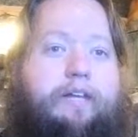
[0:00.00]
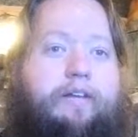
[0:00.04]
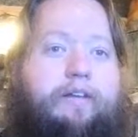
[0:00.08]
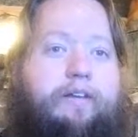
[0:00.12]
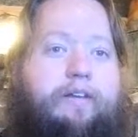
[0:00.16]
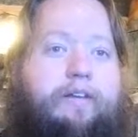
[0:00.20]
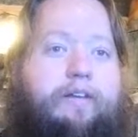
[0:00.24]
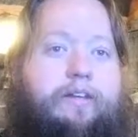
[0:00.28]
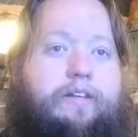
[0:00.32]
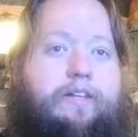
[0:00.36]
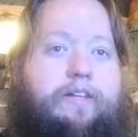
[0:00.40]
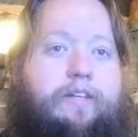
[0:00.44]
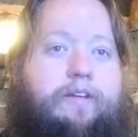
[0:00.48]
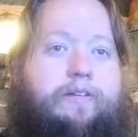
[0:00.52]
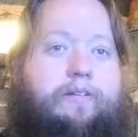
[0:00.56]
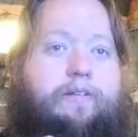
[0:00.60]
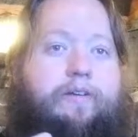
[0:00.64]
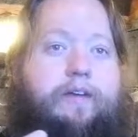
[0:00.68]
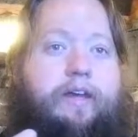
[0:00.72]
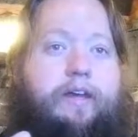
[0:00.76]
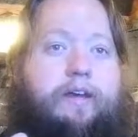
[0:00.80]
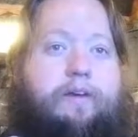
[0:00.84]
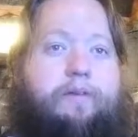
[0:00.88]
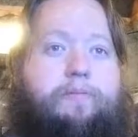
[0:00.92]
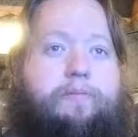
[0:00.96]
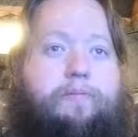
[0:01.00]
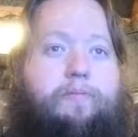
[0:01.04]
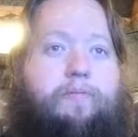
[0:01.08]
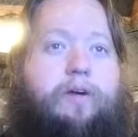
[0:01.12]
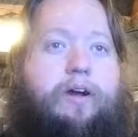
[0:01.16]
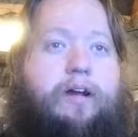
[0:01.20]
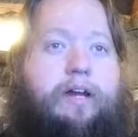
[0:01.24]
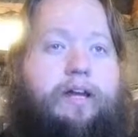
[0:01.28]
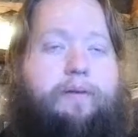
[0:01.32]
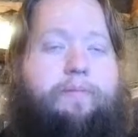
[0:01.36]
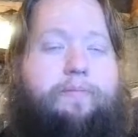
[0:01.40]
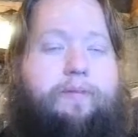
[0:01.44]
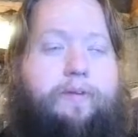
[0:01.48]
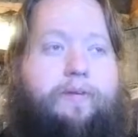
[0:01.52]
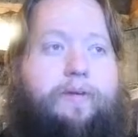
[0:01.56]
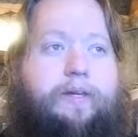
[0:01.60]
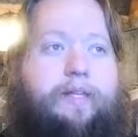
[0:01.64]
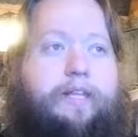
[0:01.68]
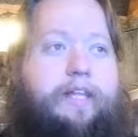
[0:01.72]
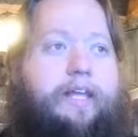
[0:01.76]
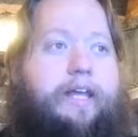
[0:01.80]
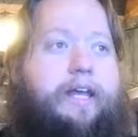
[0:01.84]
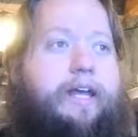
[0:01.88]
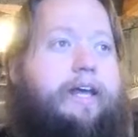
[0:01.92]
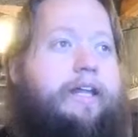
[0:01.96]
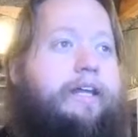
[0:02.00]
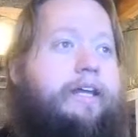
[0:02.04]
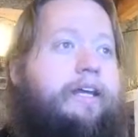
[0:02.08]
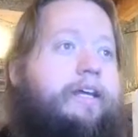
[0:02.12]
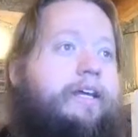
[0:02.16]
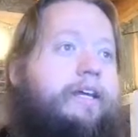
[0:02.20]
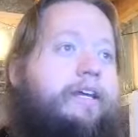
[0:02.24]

to help why I'm doing that,